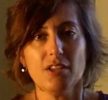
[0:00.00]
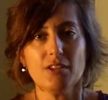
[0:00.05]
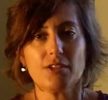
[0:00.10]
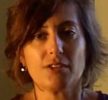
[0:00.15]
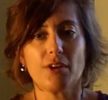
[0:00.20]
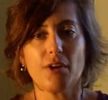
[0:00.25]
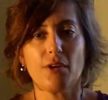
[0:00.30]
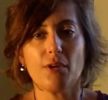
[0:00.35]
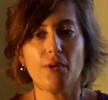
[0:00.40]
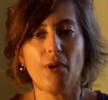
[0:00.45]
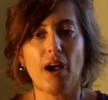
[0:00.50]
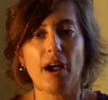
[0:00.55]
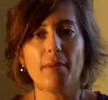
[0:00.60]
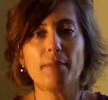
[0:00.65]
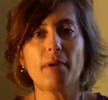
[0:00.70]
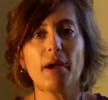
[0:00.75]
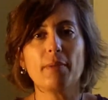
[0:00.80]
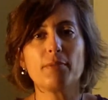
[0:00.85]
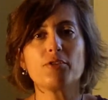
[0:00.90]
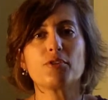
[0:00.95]
So
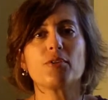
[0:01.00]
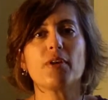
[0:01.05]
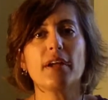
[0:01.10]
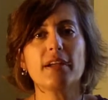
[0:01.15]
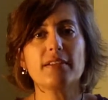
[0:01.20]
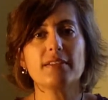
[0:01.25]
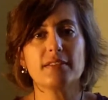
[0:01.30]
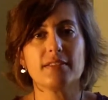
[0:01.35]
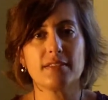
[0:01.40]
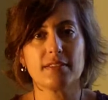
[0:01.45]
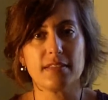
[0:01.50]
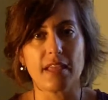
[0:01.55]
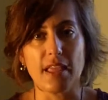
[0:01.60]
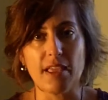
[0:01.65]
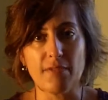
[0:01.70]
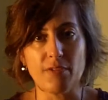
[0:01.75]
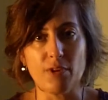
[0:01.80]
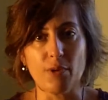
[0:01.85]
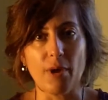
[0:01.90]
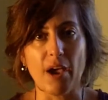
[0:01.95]
I'm, I'm trying to
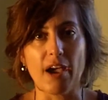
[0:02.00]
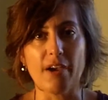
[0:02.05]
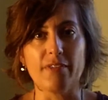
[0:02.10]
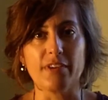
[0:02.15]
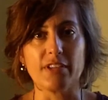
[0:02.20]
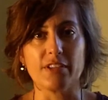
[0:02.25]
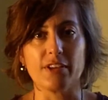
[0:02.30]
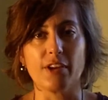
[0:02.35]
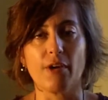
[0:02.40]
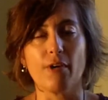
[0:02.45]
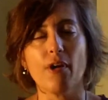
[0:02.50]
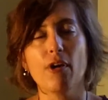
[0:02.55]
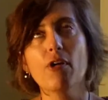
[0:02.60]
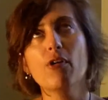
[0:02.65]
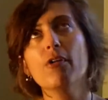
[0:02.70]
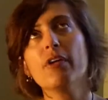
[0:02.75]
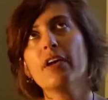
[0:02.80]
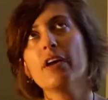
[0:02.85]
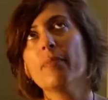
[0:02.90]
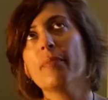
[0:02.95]
save you having to go,
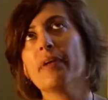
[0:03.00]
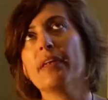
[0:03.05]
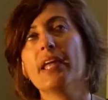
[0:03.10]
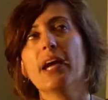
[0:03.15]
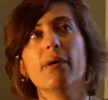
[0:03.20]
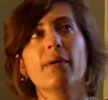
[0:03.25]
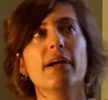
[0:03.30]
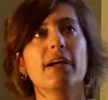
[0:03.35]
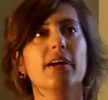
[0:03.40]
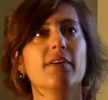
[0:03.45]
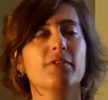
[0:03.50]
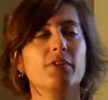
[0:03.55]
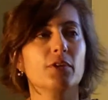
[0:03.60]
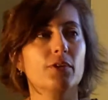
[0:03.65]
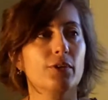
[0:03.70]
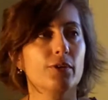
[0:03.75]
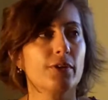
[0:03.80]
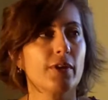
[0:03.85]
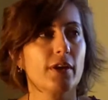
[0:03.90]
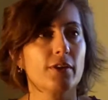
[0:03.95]
oh, yeah, but now I have to
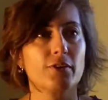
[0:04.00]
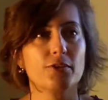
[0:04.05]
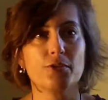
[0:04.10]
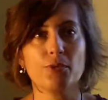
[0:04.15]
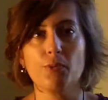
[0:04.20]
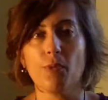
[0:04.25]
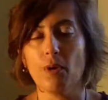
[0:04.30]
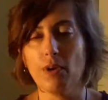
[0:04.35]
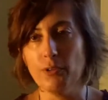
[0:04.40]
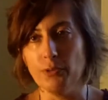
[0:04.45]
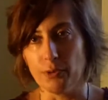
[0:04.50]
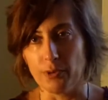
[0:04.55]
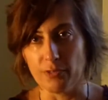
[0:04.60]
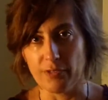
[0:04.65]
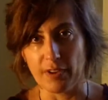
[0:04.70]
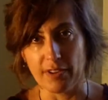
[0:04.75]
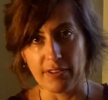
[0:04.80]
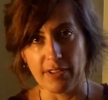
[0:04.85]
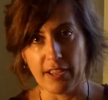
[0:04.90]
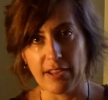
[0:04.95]
learn how to do
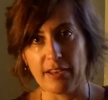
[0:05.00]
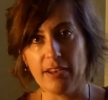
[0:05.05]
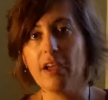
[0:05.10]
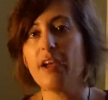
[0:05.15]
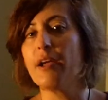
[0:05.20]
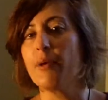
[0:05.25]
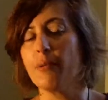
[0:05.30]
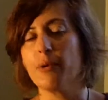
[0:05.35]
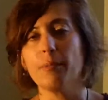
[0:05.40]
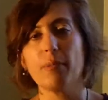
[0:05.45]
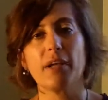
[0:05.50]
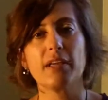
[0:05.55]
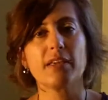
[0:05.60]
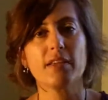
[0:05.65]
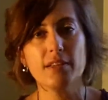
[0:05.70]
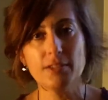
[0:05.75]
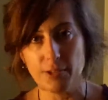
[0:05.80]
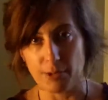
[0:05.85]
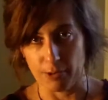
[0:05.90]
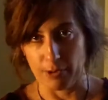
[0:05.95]
Waldorf at, at night when my
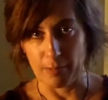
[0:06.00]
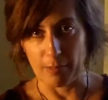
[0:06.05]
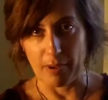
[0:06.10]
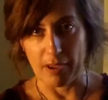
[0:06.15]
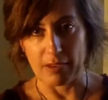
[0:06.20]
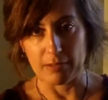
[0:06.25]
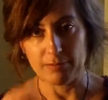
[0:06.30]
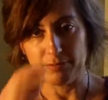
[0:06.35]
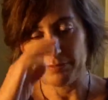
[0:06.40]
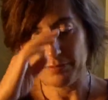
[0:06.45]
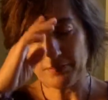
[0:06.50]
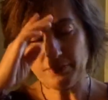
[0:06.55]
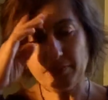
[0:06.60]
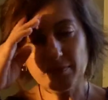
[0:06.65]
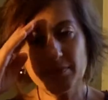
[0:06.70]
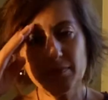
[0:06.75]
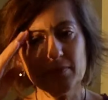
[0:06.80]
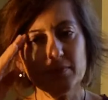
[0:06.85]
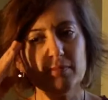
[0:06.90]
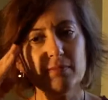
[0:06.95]
kids are in bed
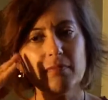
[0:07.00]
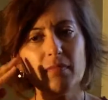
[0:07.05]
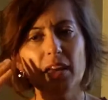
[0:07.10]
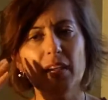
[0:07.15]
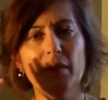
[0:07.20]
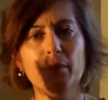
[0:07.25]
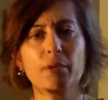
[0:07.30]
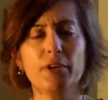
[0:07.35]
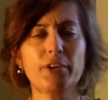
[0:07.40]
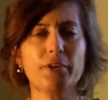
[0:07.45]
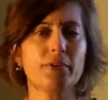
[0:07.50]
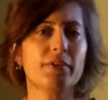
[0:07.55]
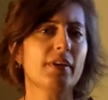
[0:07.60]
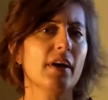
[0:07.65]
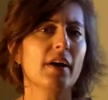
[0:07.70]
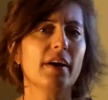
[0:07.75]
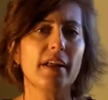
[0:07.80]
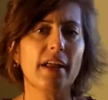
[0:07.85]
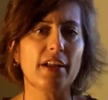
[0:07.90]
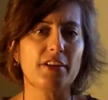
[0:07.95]
and when you're
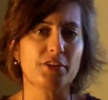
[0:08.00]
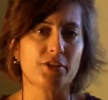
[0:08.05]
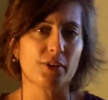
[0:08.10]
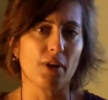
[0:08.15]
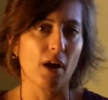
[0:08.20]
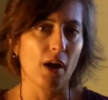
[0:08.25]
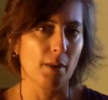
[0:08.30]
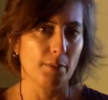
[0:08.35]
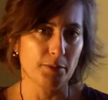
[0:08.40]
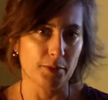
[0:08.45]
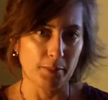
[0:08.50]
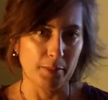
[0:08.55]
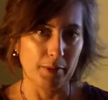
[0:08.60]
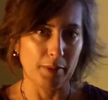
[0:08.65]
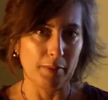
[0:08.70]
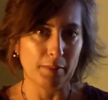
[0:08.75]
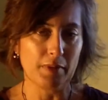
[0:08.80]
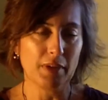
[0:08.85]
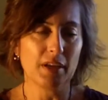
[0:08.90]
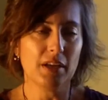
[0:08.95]
not at your
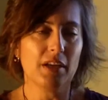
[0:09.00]
optimum.